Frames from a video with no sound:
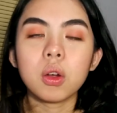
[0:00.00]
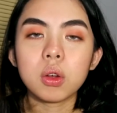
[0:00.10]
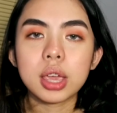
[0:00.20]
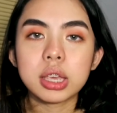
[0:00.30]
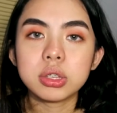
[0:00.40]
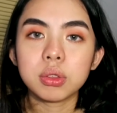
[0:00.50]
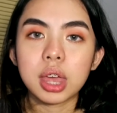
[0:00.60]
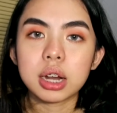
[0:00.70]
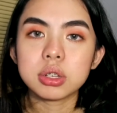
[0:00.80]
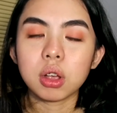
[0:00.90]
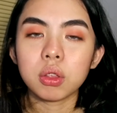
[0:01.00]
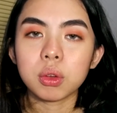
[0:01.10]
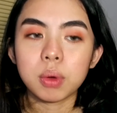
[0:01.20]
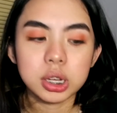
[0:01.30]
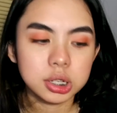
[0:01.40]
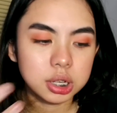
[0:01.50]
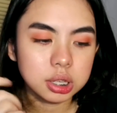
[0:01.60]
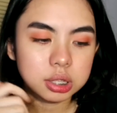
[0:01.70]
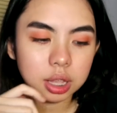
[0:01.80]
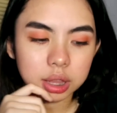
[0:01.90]
Okay, so that is all the
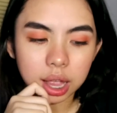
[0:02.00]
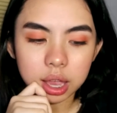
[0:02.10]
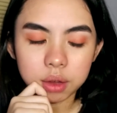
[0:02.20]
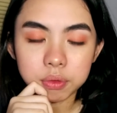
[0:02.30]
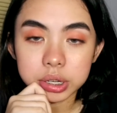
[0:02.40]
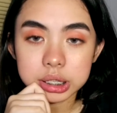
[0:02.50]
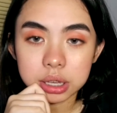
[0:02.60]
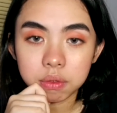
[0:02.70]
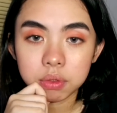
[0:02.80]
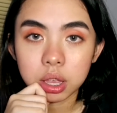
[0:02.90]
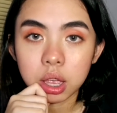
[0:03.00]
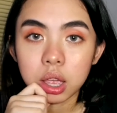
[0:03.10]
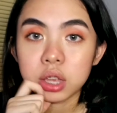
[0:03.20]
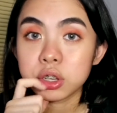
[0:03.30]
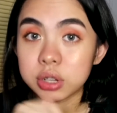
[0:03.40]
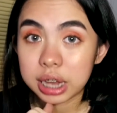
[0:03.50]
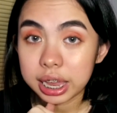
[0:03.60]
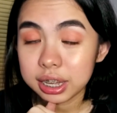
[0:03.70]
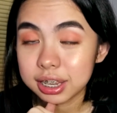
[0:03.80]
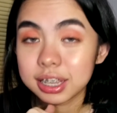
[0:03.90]
questions that I have received
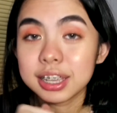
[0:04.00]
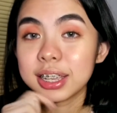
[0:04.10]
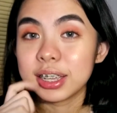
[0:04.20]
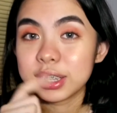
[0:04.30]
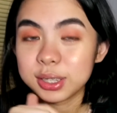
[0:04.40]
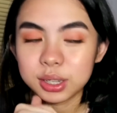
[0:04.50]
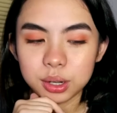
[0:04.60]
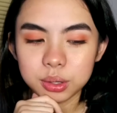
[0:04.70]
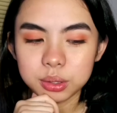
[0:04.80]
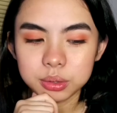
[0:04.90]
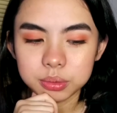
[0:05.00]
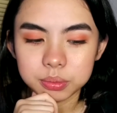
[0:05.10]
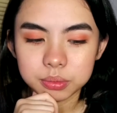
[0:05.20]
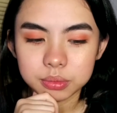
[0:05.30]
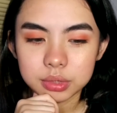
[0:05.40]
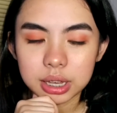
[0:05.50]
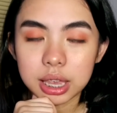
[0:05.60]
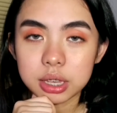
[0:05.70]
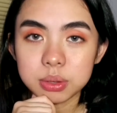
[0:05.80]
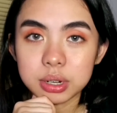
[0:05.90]
tonight. So, I
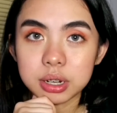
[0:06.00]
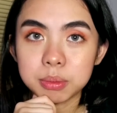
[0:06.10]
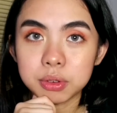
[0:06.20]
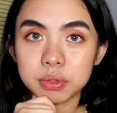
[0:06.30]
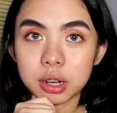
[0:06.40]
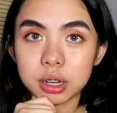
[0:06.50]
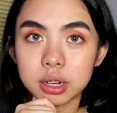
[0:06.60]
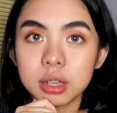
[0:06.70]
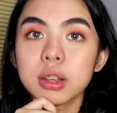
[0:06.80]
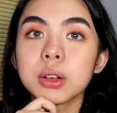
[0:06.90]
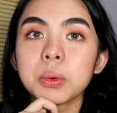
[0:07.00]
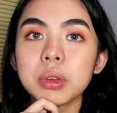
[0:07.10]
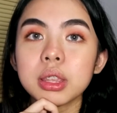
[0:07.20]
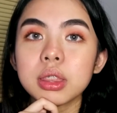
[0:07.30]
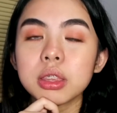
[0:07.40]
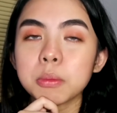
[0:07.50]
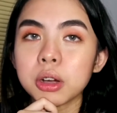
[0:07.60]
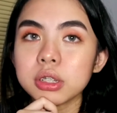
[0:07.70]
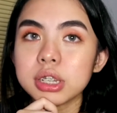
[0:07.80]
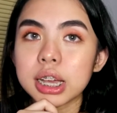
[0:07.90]
guess we're gonna move on with the
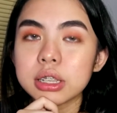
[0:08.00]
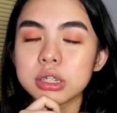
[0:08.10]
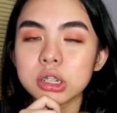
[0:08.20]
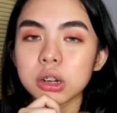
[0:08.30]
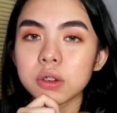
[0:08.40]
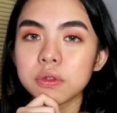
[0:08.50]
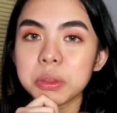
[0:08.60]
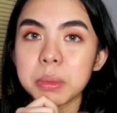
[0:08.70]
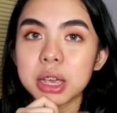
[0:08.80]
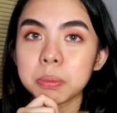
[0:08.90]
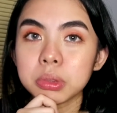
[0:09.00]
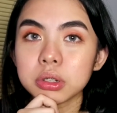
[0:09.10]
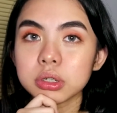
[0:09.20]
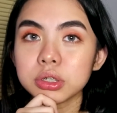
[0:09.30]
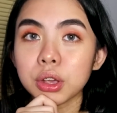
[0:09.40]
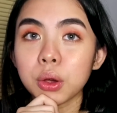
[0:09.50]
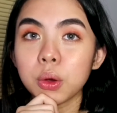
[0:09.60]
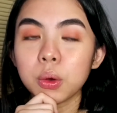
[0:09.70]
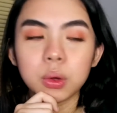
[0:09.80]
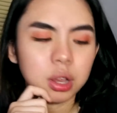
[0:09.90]
montage of the makeup look.
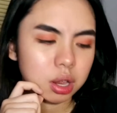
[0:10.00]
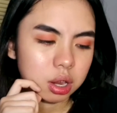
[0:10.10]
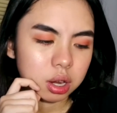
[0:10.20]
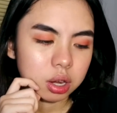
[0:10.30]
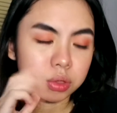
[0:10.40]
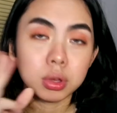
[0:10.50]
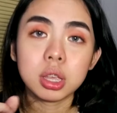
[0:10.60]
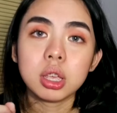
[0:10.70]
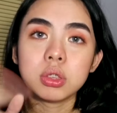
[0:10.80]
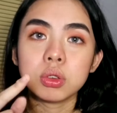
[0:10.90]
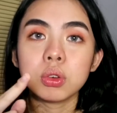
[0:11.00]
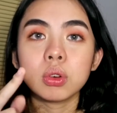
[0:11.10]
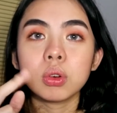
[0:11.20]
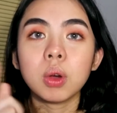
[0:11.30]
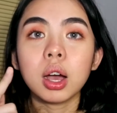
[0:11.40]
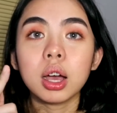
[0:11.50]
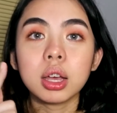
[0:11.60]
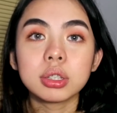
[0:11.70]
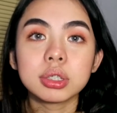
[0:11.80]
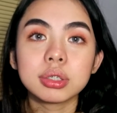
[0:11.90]
So, 3, 2,
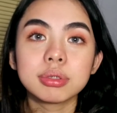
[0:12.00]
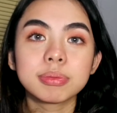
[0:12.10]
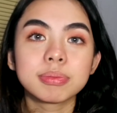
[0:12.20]
1...